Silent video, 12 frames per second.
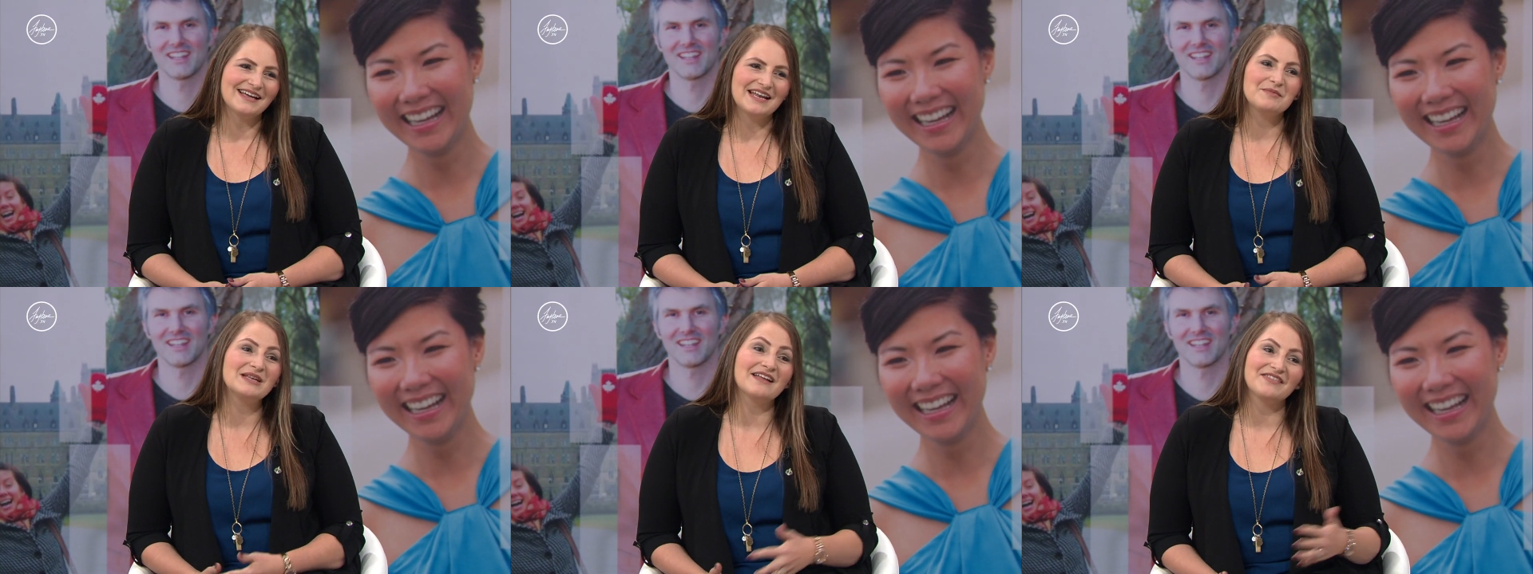Speaker 1: and I
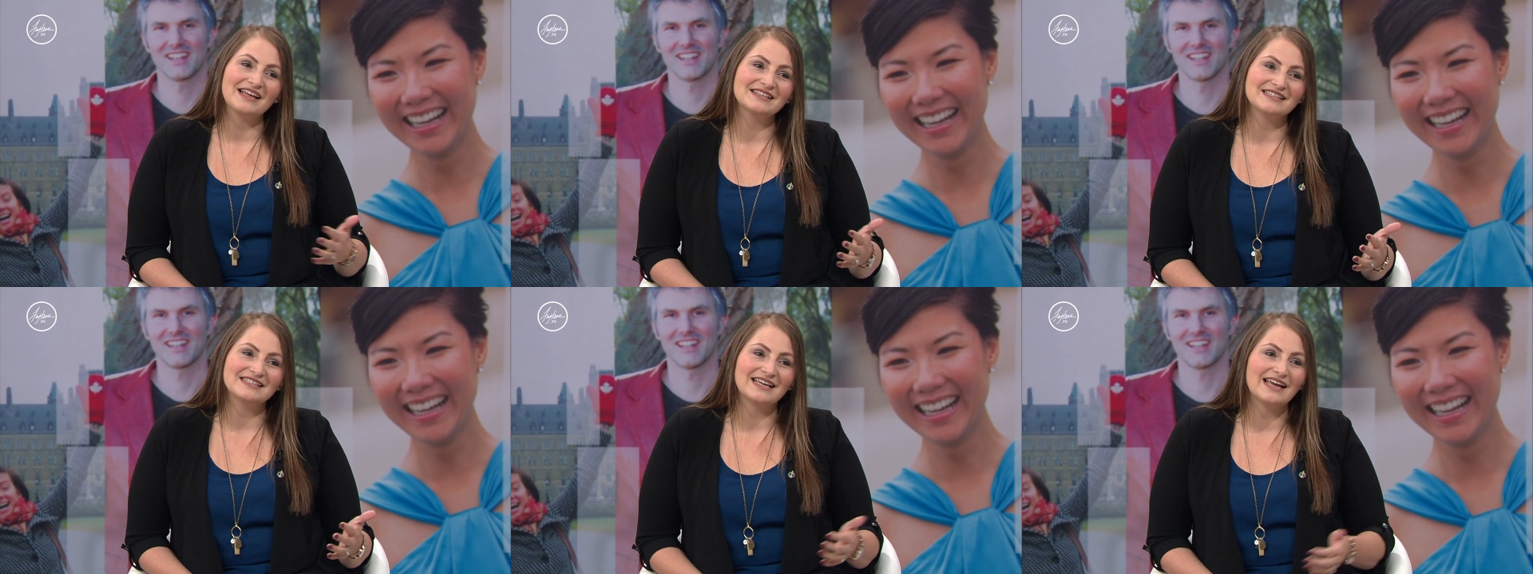mean, at the end of
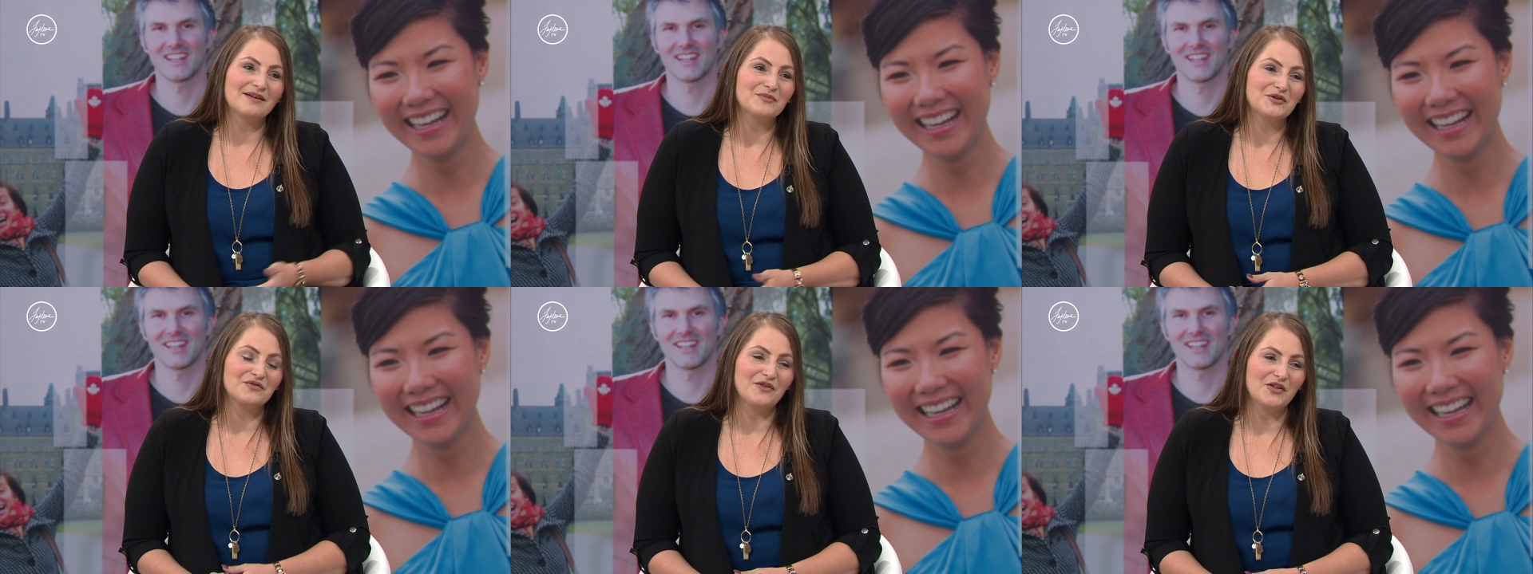the day, I'm going
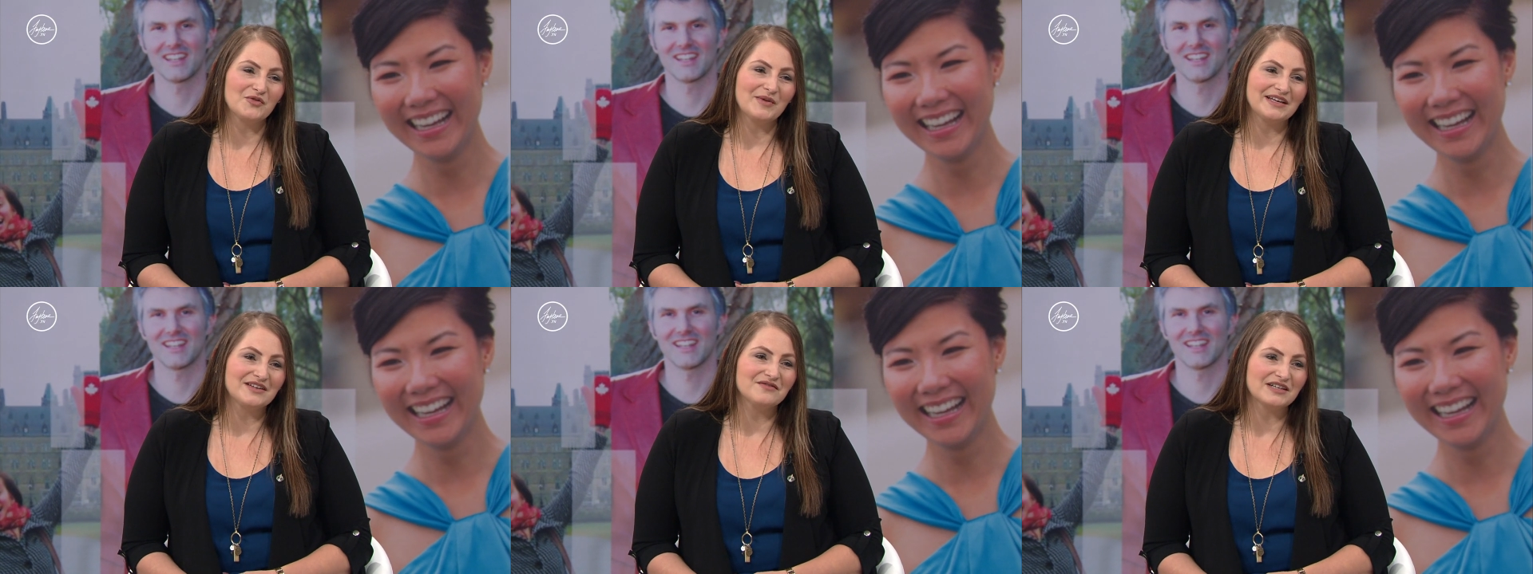to follow my
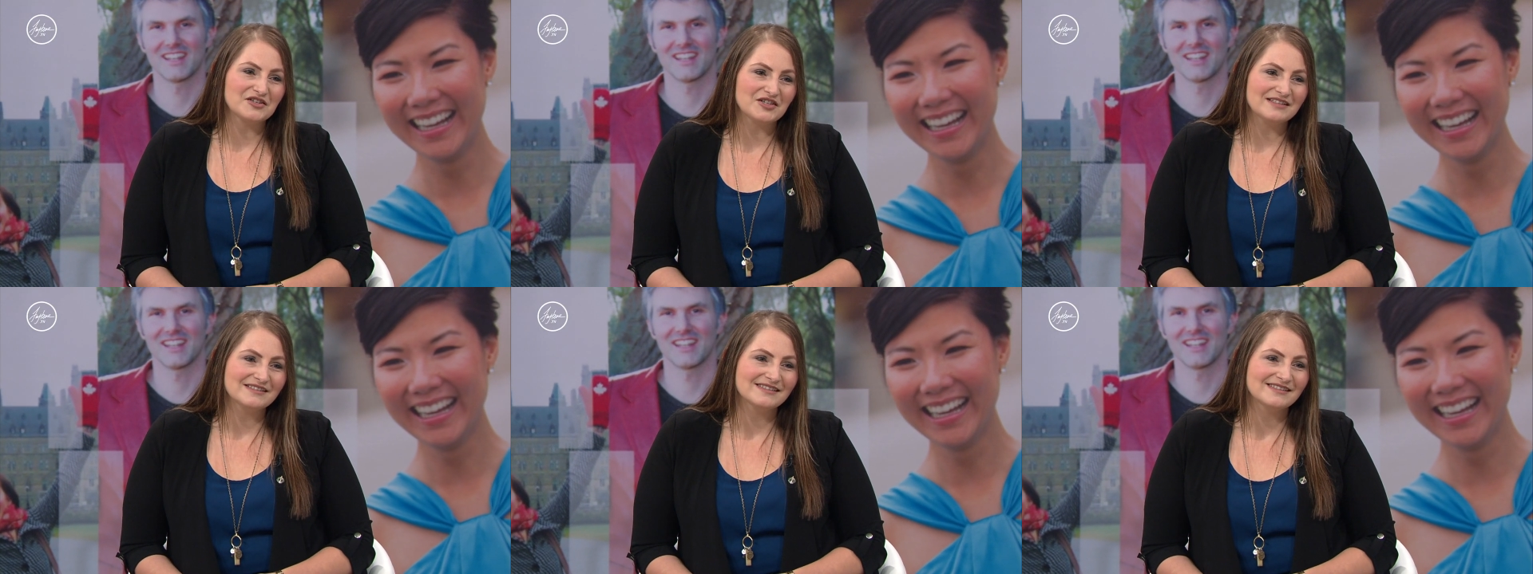
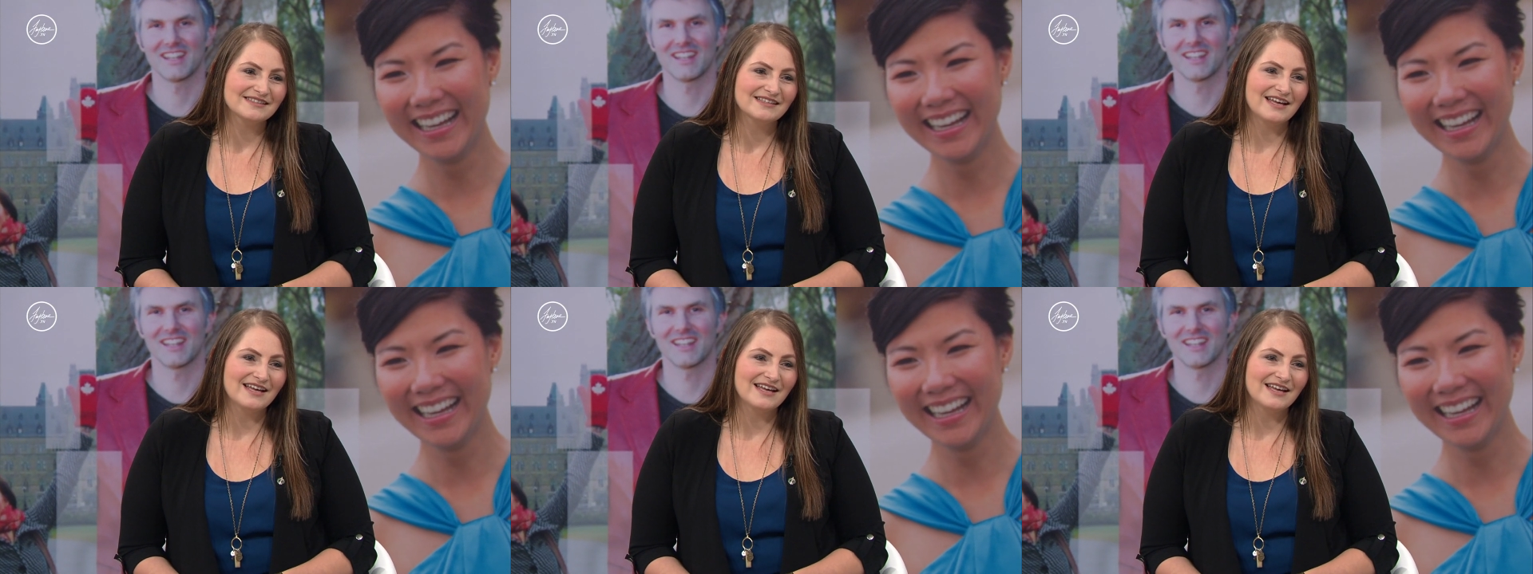convictions